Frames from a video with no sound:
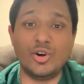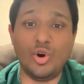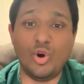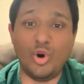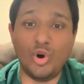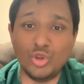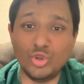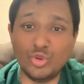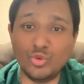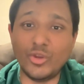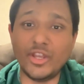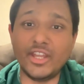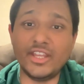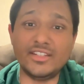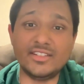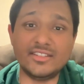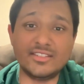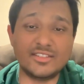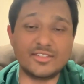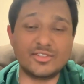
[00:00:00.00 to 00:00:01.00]

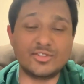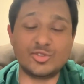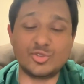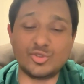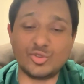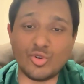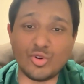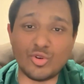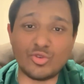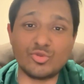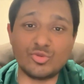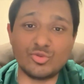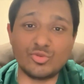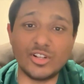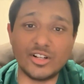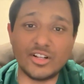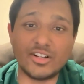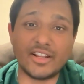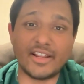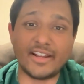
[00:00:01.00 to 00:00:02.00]
Always talk to
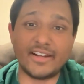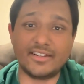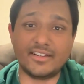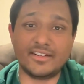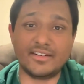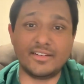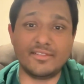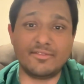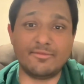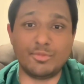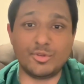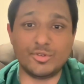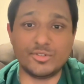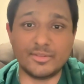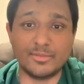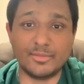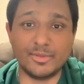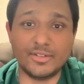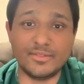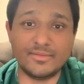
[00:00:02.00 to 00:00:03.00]
the client if
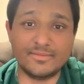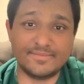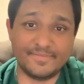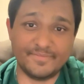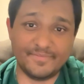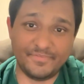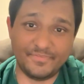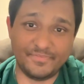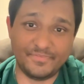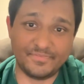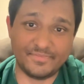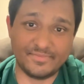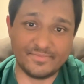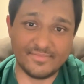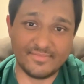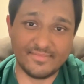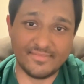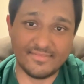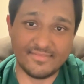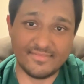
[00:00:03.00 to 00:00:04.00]
possible.
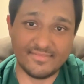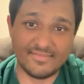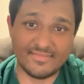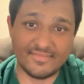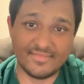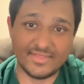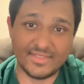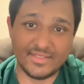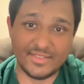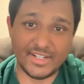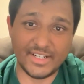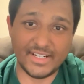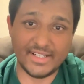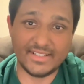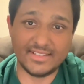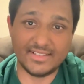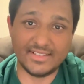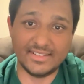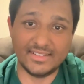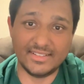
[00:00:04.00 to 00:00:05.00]

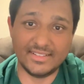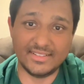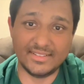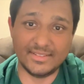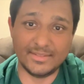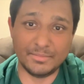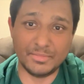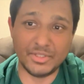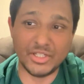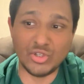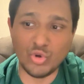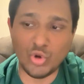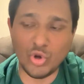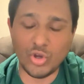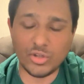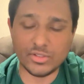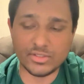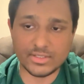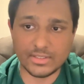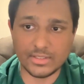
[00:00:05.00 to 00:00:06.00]
right?
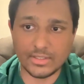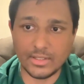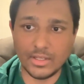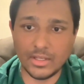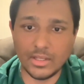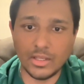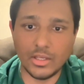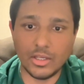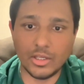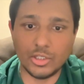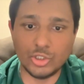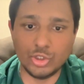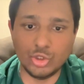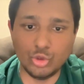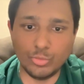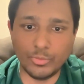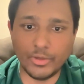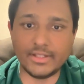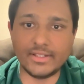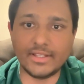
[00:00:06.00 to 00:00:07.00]
Because
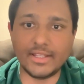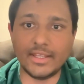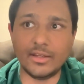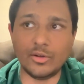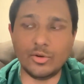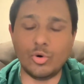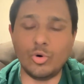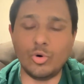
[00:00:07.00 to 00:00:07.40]
you may think,